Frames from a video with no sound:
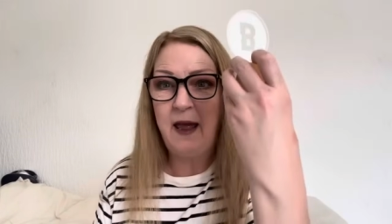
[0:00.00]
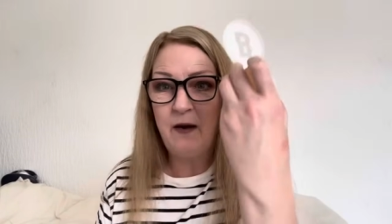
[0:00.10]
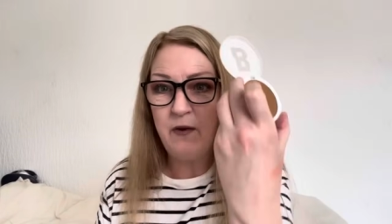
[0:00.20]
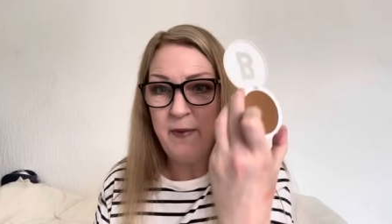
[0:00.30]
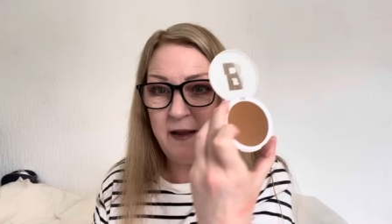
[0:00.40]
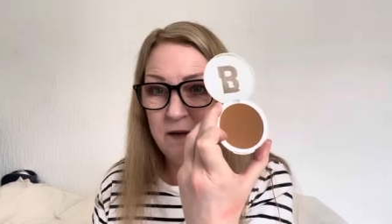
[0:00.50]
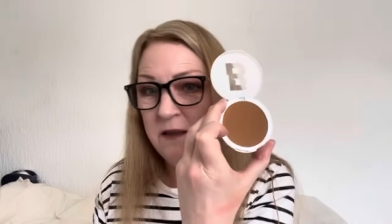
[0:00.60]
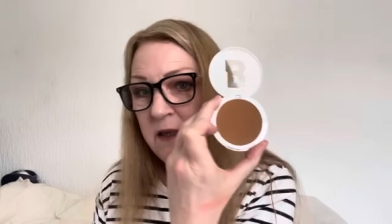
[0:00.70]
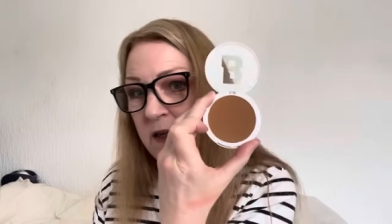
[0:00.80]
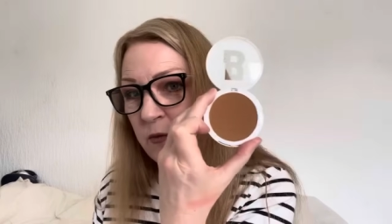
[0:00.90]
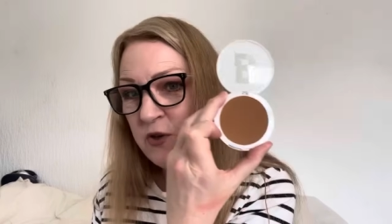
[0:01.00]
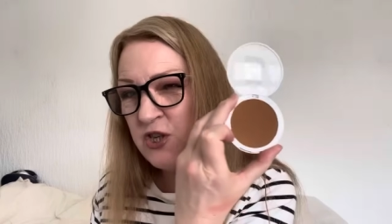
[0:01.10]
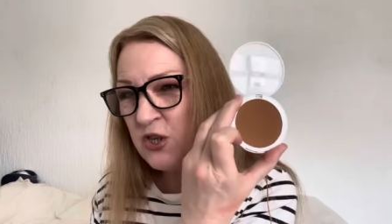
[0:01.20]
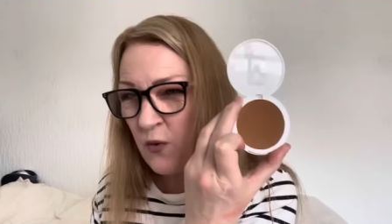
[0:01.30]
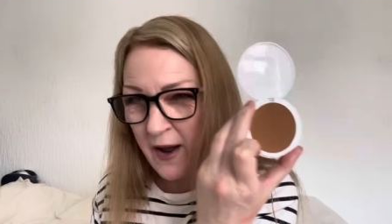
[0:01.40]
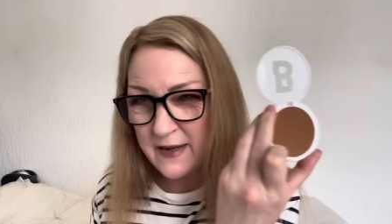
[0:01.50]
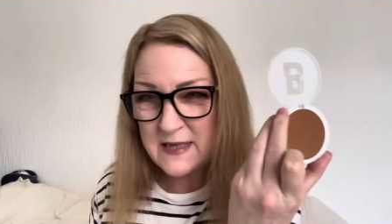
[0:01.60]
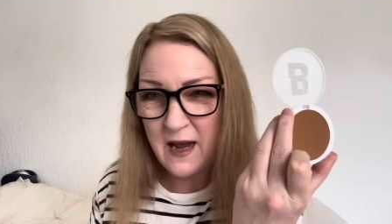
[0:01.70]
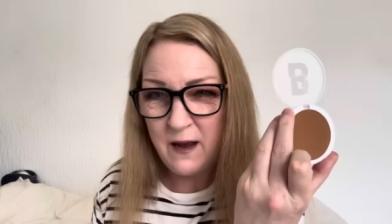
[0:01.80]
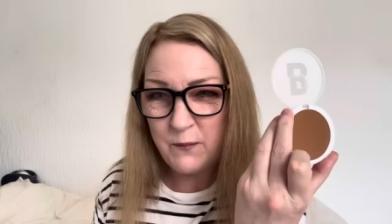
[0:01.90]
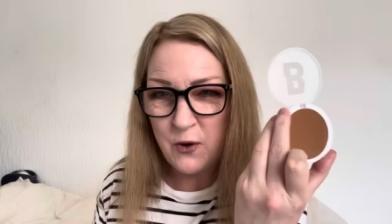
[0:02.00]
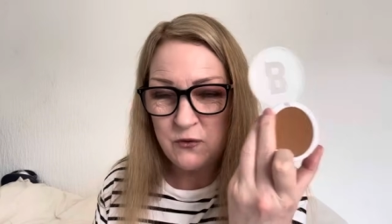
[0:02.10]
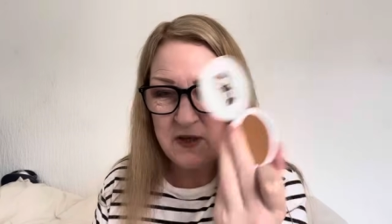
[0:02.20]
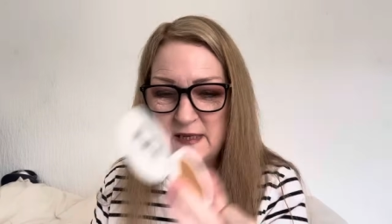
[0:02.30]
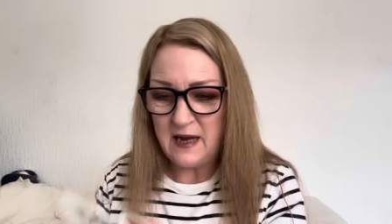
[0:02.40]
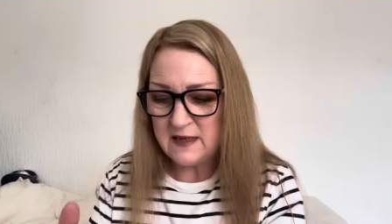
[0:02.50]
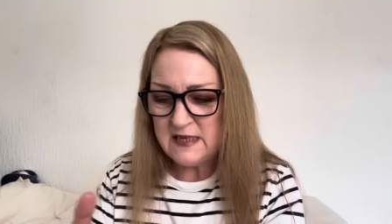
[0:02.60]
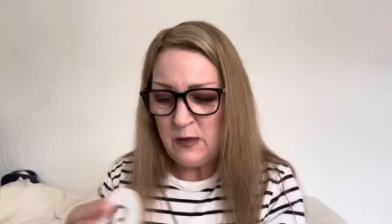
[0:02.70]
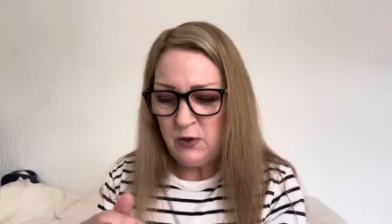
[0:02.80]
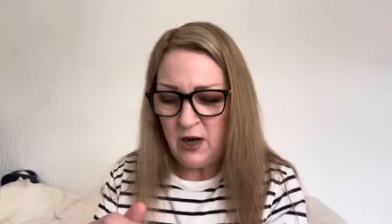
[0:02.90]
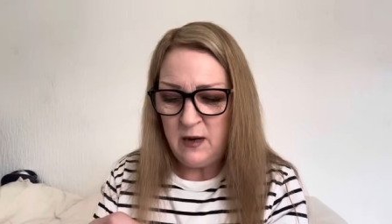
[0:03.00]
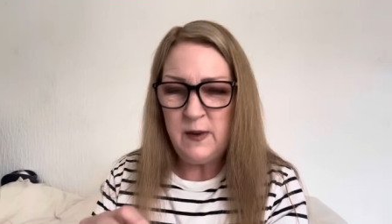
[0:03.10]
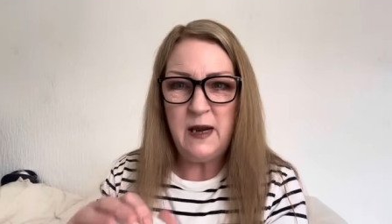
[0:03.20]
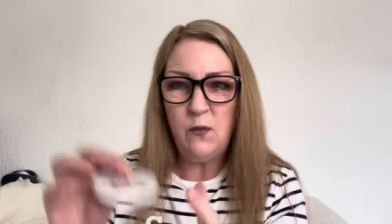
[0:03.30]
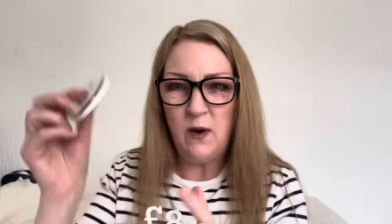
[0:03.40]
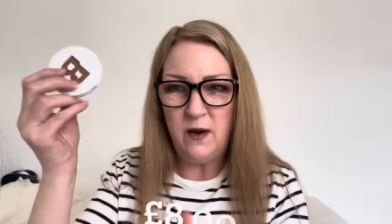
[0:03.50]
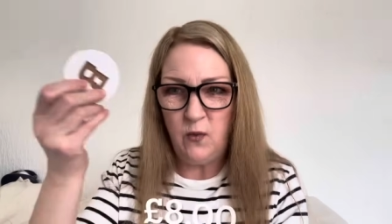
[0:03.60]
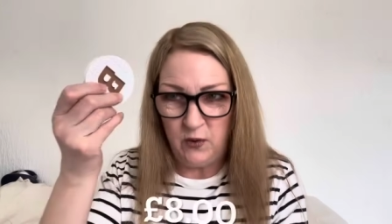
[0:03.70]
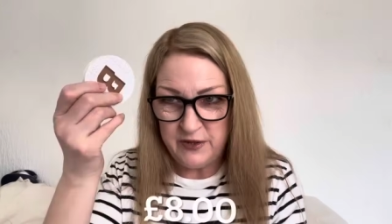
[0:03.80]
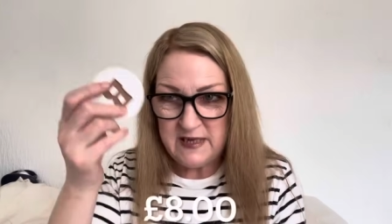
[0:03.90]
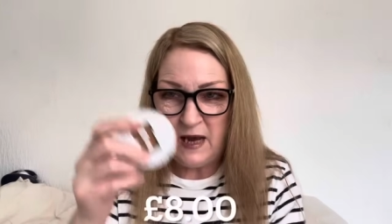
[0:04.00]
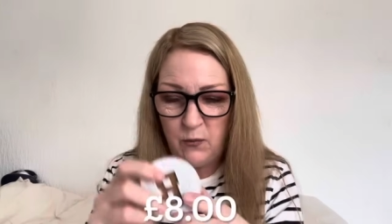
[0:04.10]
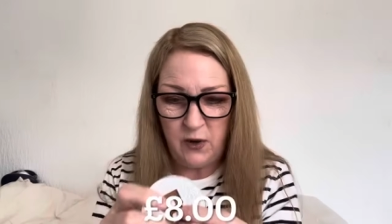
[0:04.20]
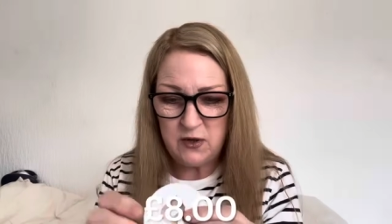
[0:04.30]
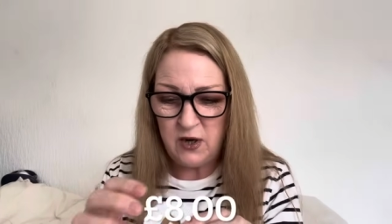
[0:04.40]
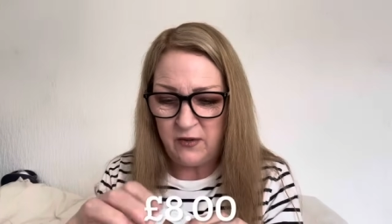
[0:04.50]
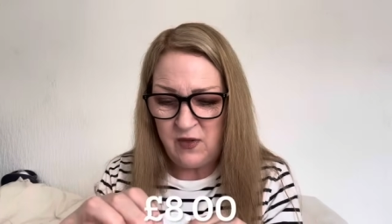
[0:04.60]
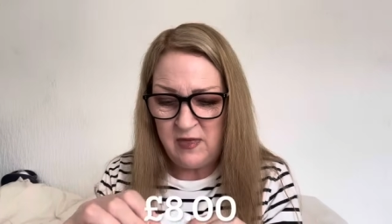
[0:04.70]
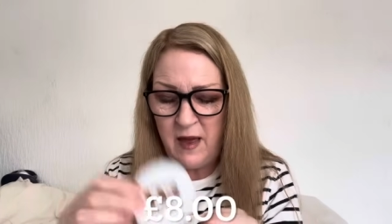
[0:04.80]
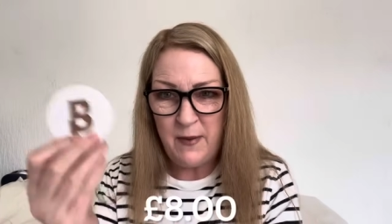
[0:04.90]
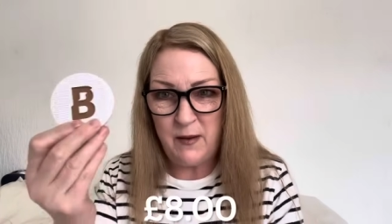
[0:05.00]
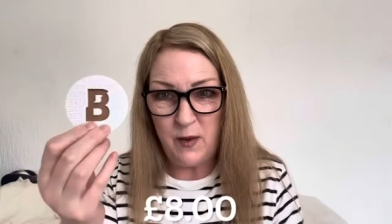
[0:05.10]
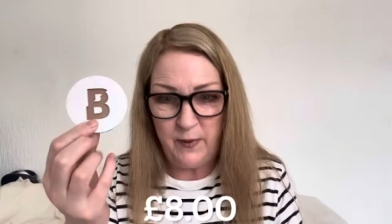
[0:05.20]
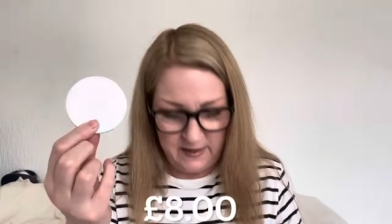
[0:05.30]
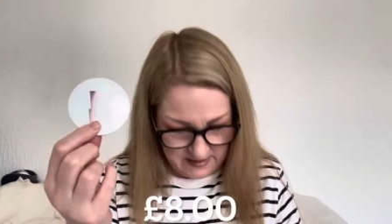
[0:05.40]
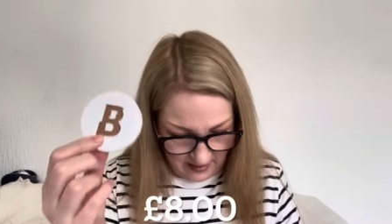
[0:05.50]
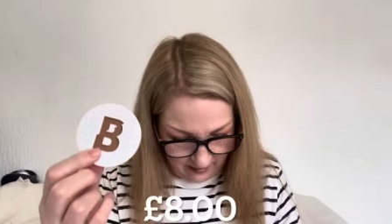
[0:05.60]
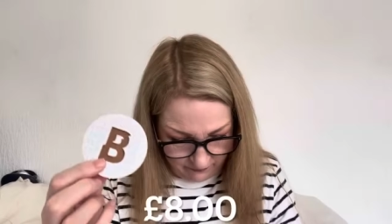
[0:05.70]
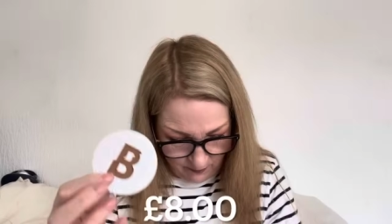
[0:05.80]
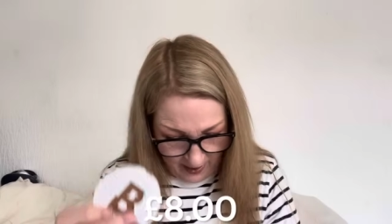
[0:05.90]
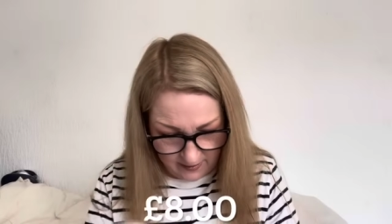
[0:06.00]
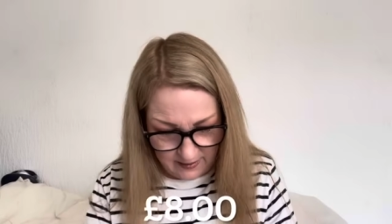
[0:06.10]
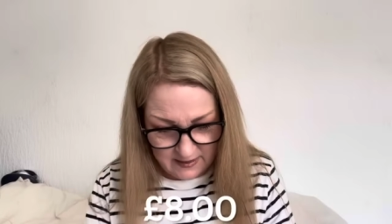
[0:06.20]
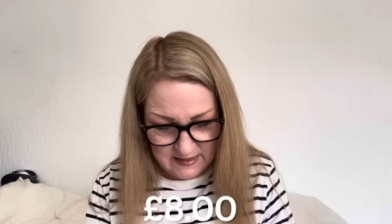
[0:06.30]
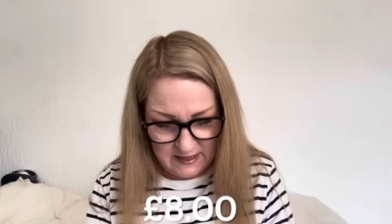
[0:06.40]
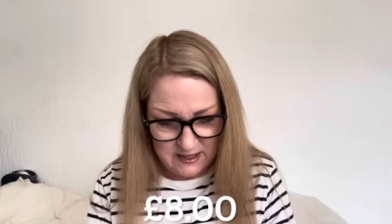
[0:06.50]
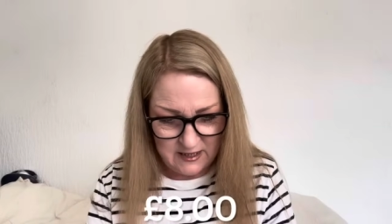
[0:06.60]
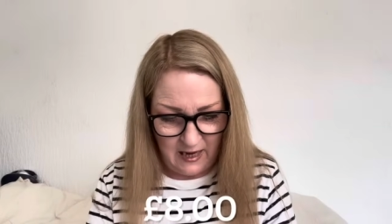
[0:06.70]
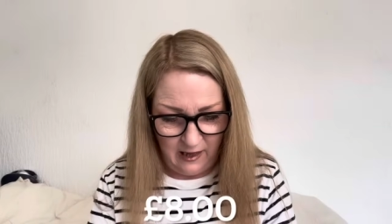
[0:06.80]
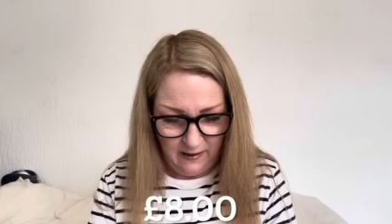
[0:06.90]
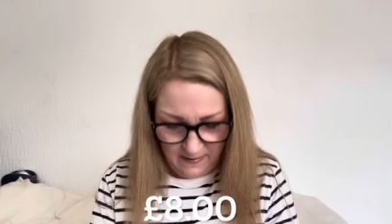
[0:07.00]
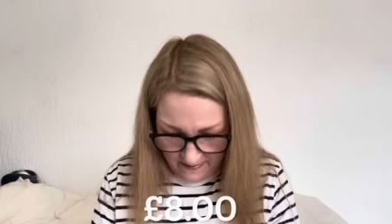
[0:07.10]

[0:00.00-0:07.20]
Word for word: Caramel which is quite a dark bronze. I'll see whether anybody at work wants that one. I, I think that might be a bit dark for my lasses, that.